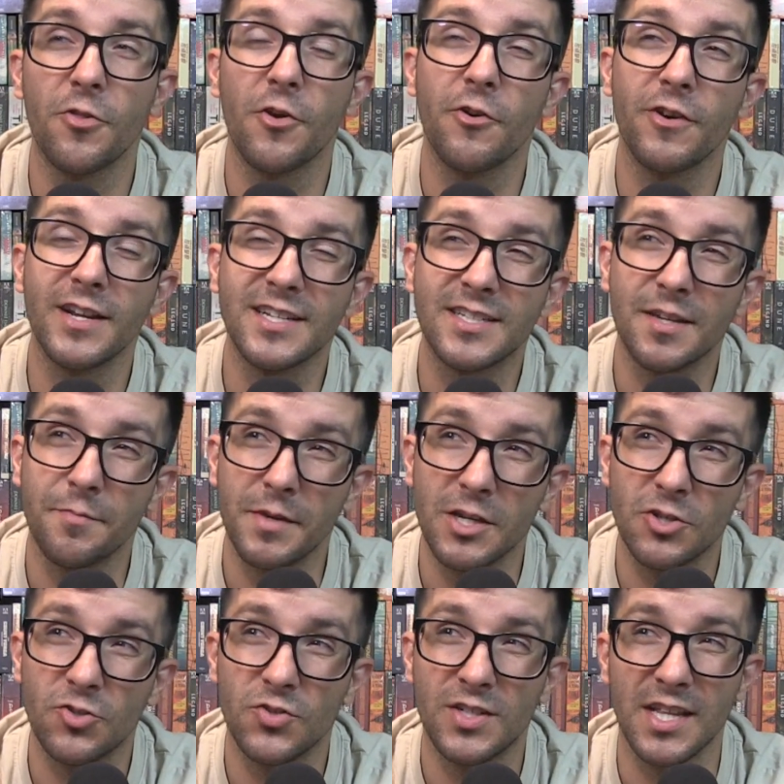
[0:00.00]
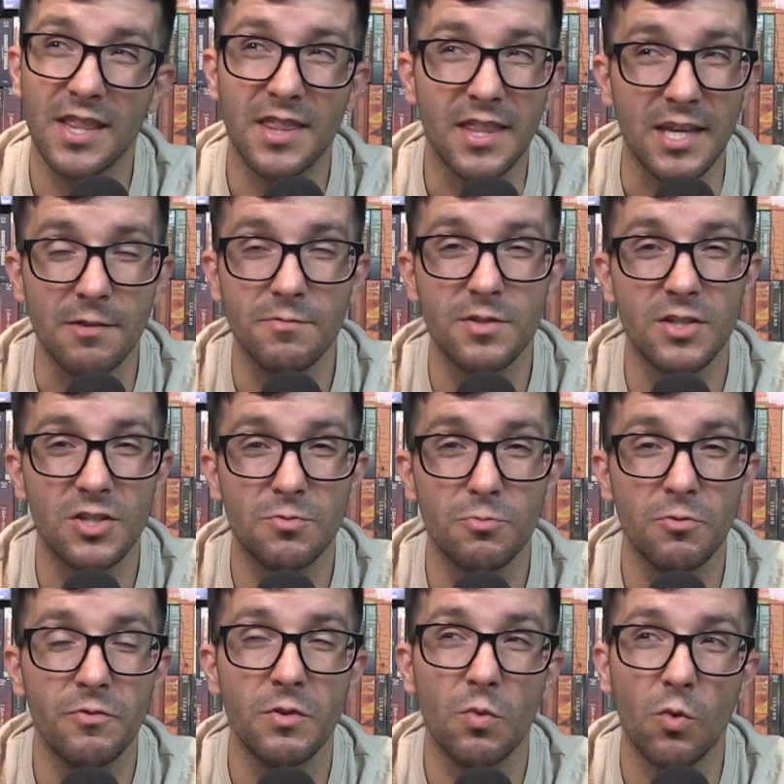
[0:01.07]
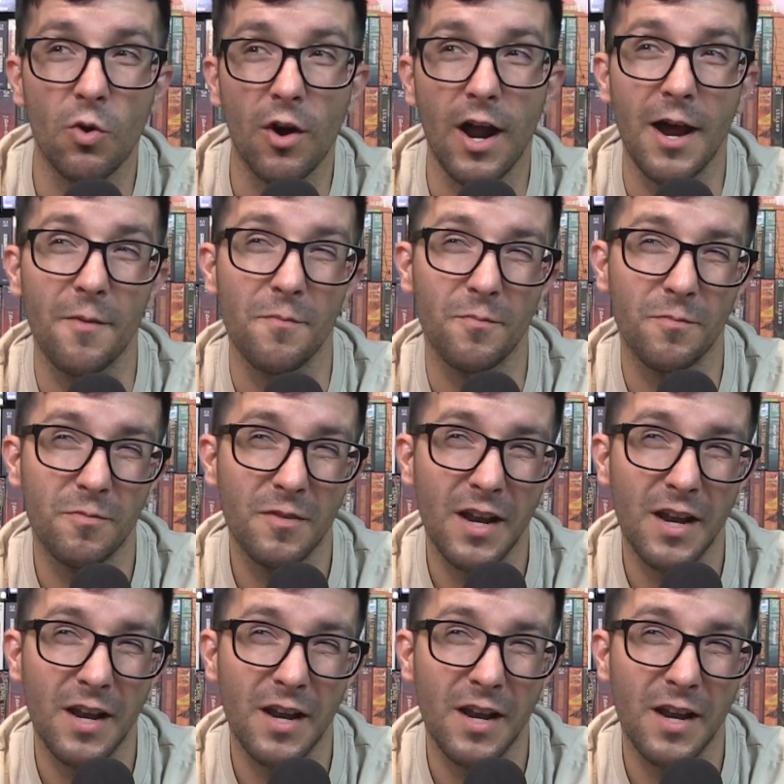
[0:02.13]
there is some interesting themes in this movie where I'm